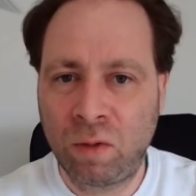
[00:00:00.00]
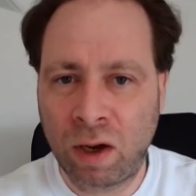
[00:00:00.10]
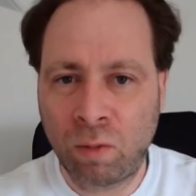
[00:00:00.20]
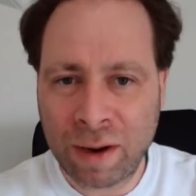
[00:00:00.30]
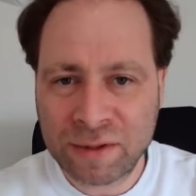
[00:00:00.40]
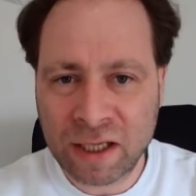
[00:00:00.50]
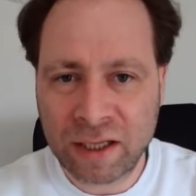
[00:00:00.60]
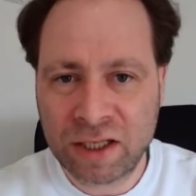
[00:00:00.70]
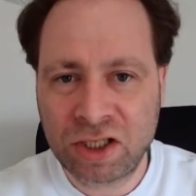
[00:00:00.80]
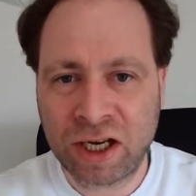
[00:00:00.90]
a
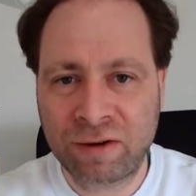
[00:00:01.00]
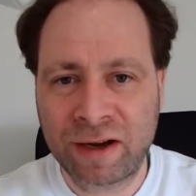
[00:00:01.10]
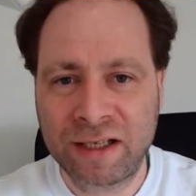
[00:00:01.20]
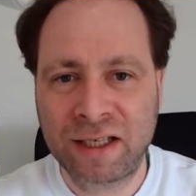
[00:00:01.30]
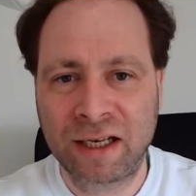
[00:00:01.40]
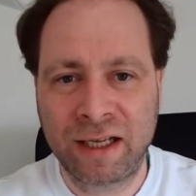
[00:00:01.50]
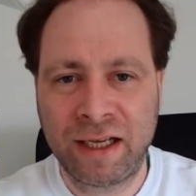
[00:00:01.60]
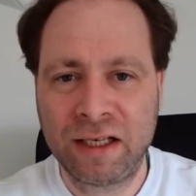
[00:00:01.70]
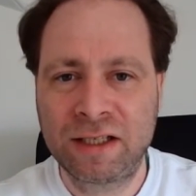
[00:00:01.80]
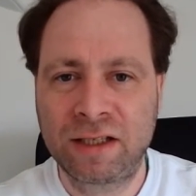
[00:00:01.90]
website that's generating
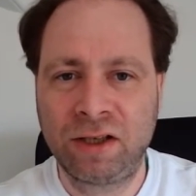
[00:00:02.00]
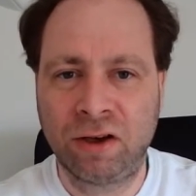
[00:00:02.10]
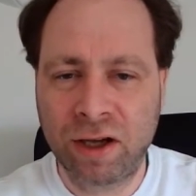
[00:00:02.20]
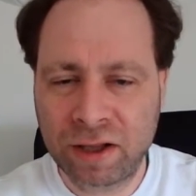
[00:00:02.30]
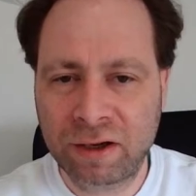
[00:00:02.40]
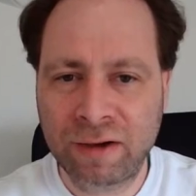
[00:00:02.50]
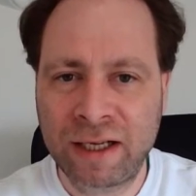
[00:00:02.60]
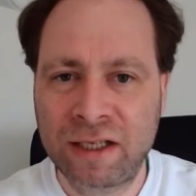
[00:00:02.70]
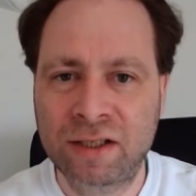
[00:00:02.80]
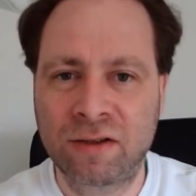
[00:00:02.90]
leads, your other
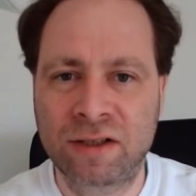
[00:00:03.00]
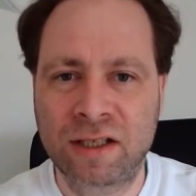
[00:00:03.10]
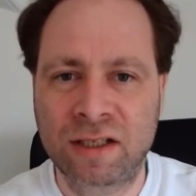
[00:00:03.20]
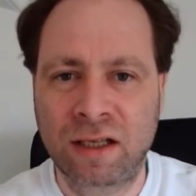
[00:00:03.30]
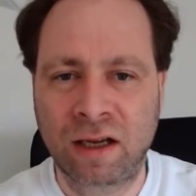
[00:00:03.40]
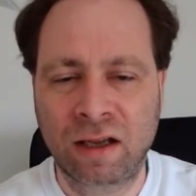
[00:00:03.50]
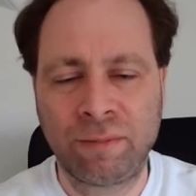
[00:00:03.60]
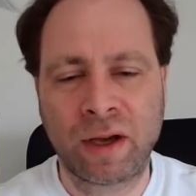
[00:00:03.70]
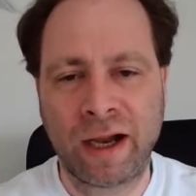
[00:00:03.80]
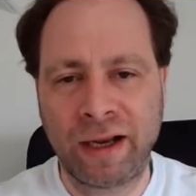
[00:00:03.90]
lead sources that are
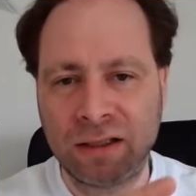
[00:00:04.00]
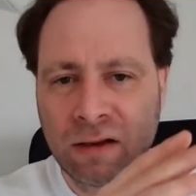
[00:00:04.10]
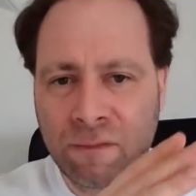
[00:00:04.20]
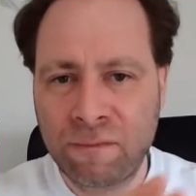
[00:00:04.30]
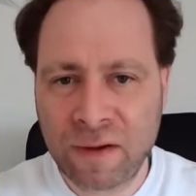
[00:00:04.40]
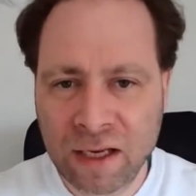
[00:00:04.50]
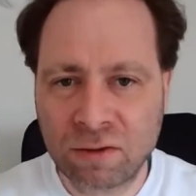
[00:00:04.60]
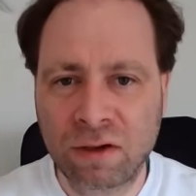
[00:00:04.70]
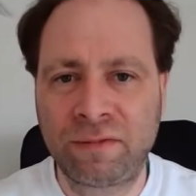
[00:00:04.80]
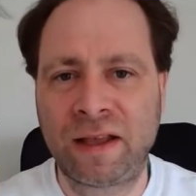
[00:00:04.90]
combined, feed
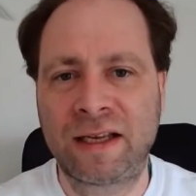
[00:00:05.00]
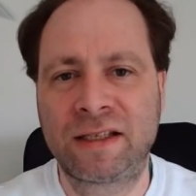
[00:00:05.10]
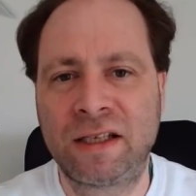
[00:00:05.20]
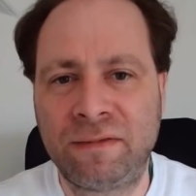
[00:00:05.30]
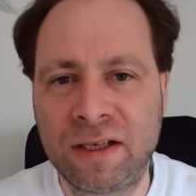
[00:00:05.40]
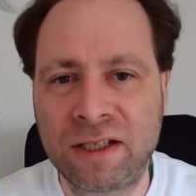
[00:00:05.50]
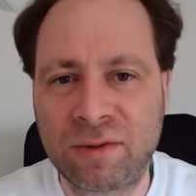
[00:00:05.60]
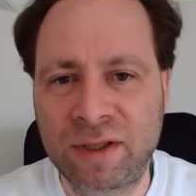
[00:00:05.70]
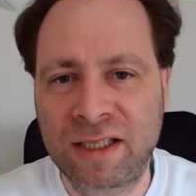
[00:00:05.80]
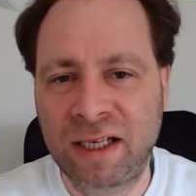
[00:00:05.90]
all of that stuff
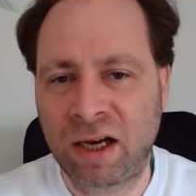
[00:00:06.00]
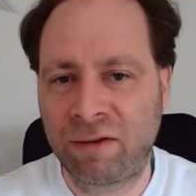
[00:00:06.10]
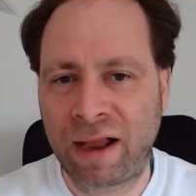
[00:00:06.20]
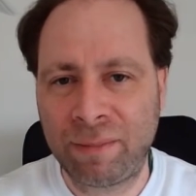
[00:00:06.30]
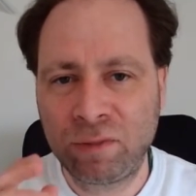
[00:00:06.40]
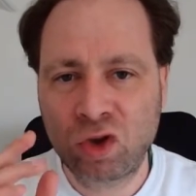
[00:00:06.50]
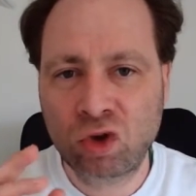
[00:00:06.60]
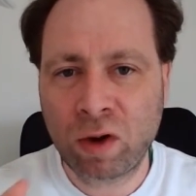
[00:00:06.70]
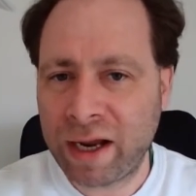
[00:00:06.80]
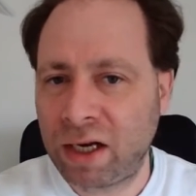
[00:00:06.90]
into a CRM,
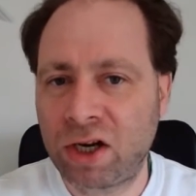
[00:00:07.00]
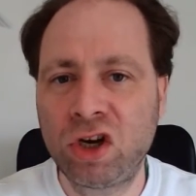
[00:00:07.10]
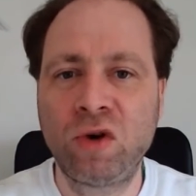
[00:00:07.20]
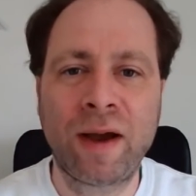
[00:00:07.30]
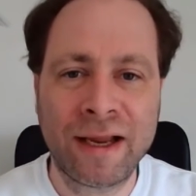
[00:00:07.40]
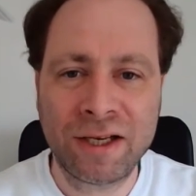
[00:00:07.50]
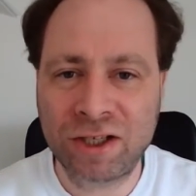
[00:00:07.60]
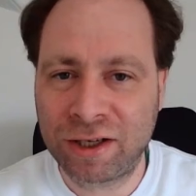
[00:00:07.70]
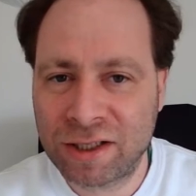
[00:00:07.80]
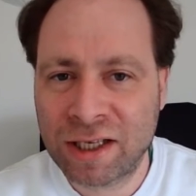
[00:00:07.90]
train a new
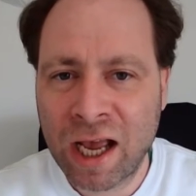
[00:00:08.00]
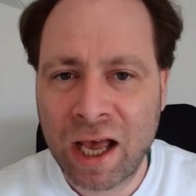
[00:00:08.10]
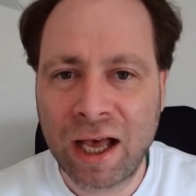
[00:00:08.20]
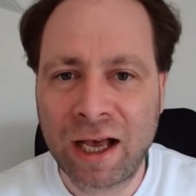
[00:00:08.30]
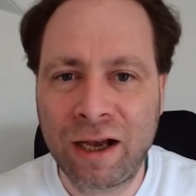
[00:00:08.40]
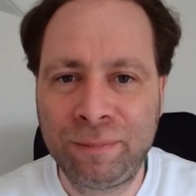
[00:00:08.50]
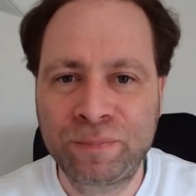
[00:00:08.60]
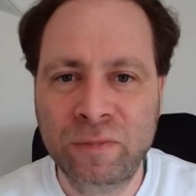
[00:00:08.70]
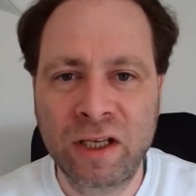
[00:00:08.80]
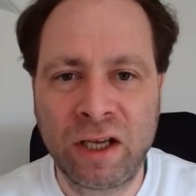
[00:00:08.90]
agent,
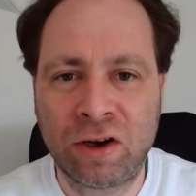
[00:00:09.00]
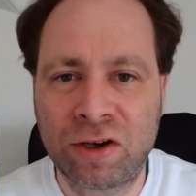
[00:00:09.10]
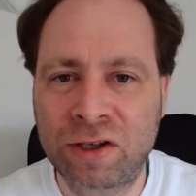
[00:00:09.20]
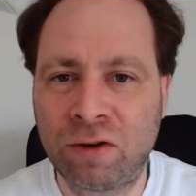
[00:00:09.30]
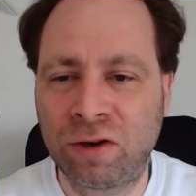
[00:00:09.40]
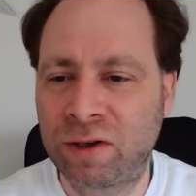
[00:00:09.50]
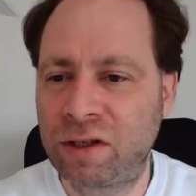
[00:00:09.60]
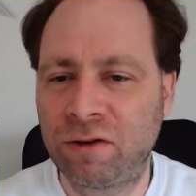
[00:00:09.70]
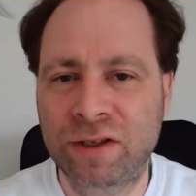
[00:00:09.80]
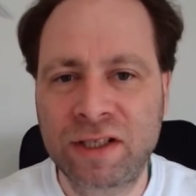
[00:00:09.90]

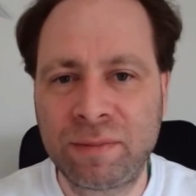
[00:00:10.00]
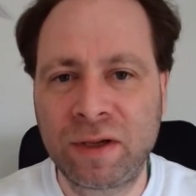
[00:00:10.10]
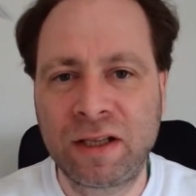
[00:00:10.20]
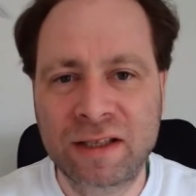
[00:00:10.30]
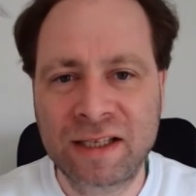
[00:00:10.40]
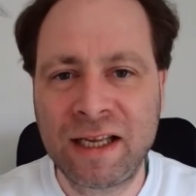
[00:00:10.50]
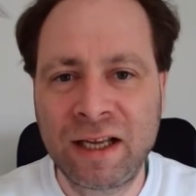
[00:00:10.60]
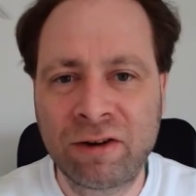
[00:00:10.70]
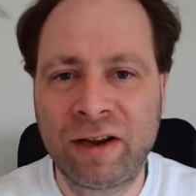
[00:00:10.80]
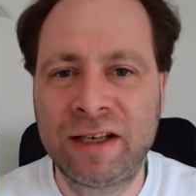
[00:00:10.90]
or somebody that's
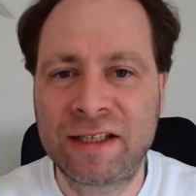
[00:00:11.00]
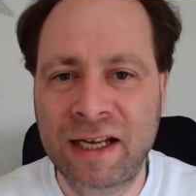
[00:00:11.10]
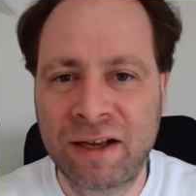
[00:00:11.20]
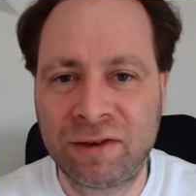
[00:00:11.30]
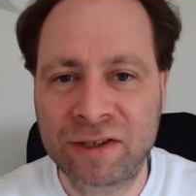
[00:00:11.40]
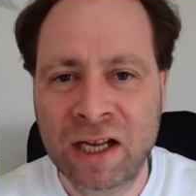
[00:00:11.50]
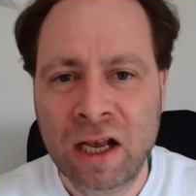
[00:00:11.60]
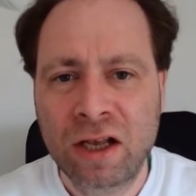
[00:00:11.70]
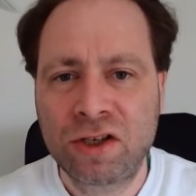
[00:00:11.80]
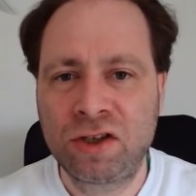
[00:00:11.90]
eager in sales
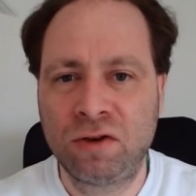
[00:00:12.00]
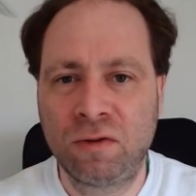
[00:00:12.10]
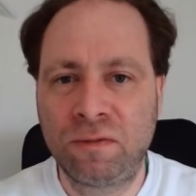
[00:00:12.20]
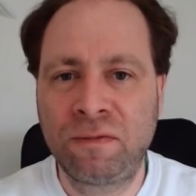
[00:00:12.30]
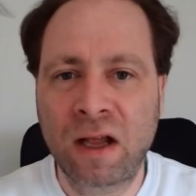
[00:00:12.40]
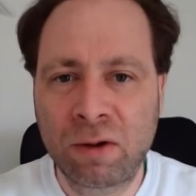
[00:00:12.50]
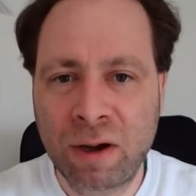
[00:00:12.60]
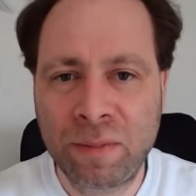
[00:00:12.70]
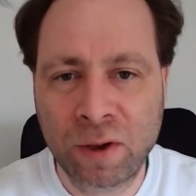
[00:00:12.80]
to follow up